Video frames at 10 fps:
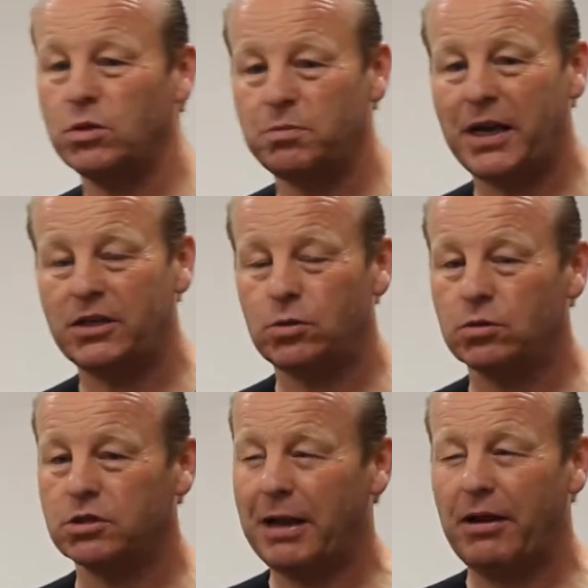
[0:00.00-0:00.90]
what was being
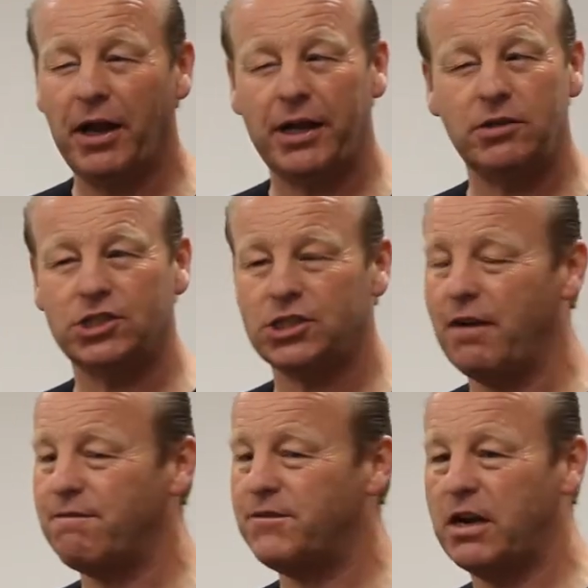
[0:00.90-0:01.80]
talked about, and I could
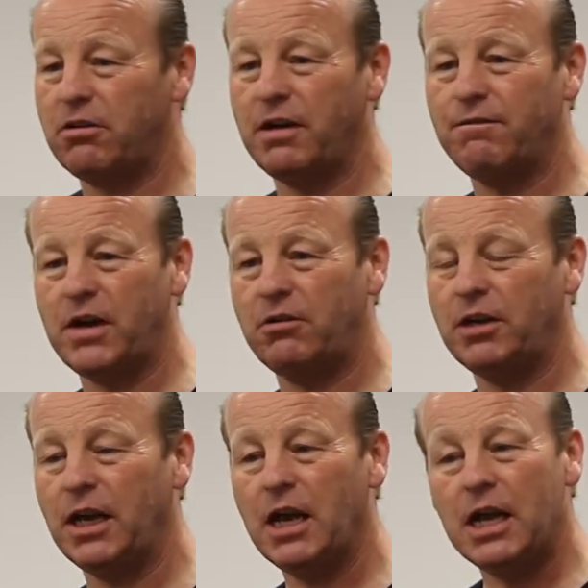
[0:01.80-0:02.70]
see a very,
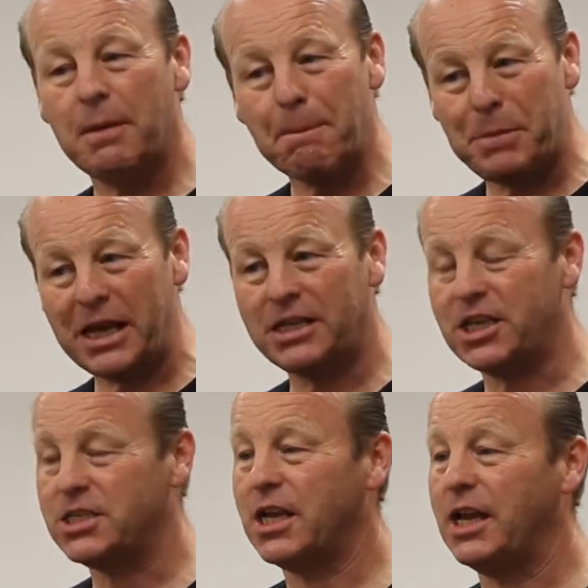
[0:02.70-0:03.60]
very
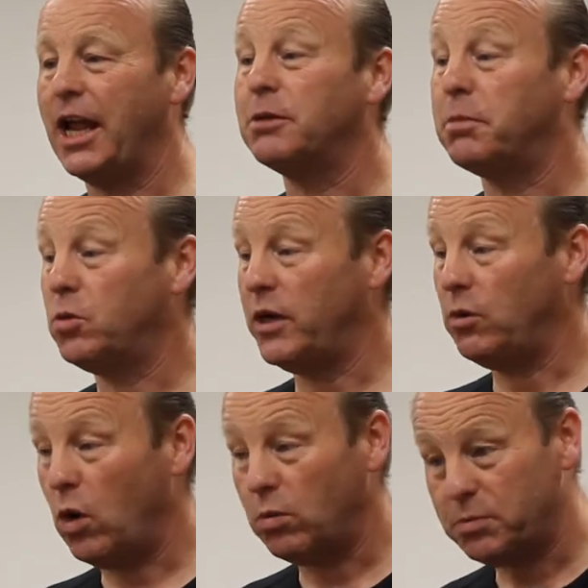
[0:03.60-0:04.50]
big disconnect
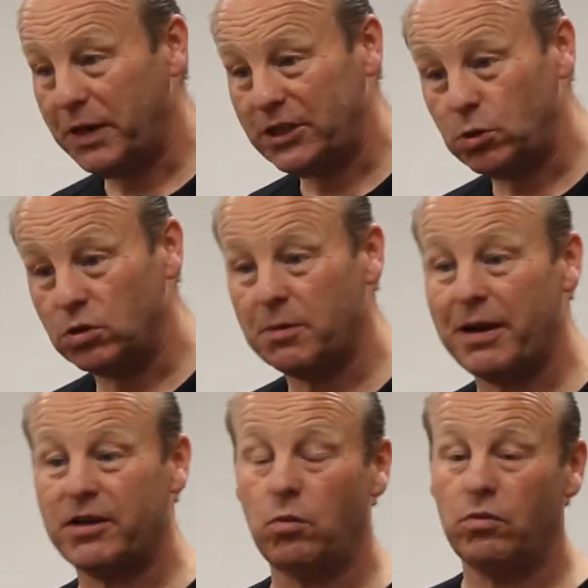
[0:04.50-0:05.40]
between what was being talked
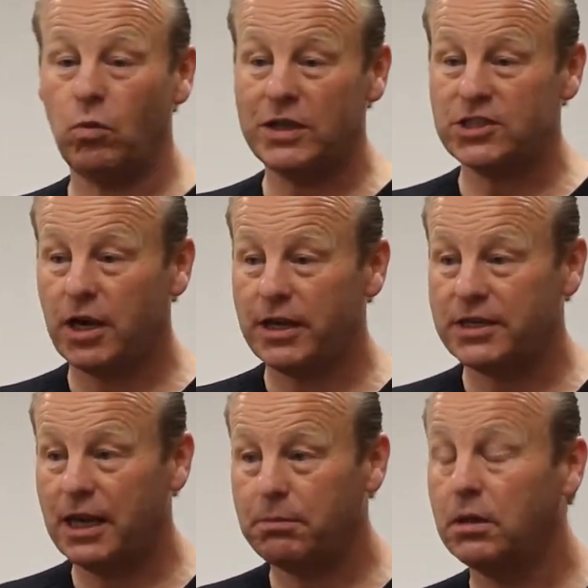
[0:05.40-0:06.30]
about on one side
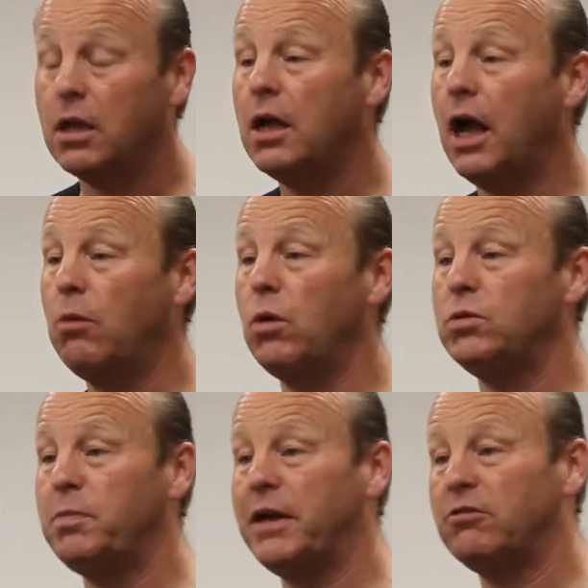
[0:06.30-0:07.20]
of the table and
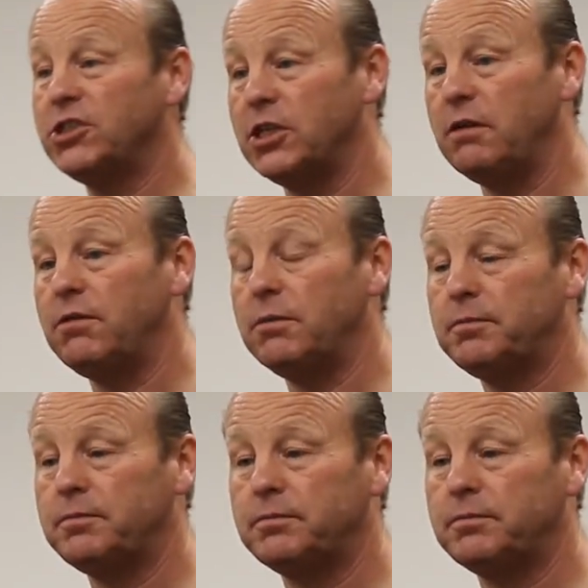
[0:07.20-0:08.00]
what was being received.